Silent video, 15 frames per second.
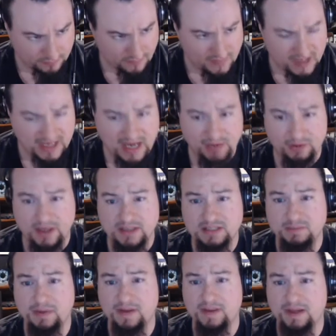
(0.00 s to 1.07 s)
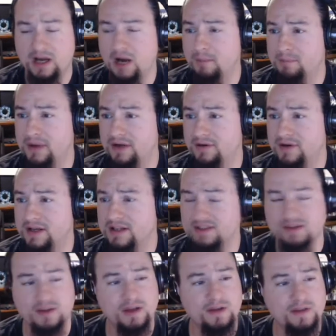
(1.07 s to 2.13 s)
counteracted by the hop bitterness,
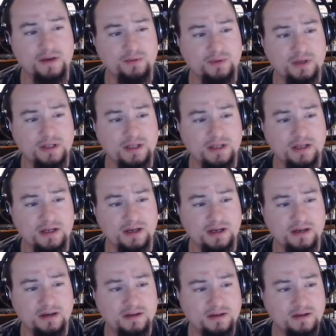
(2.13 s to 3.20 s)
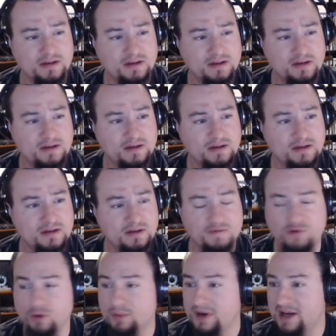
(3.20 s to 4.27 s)
so they really
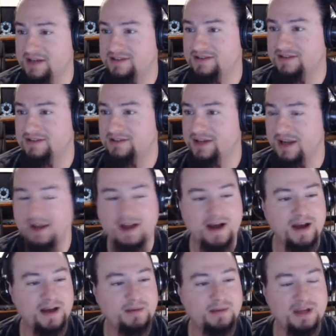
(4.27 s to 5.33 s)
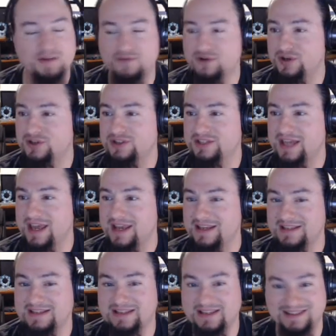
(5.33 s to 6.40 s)
form a dichotomy of good
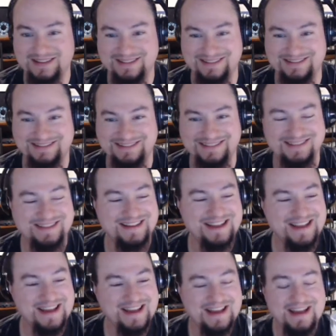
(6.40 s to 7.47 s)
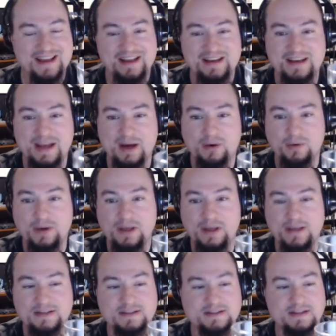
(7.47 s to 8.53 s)
taste. Now,
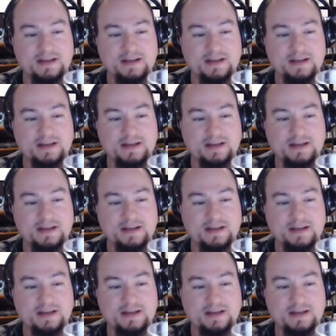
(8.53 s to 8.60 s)
it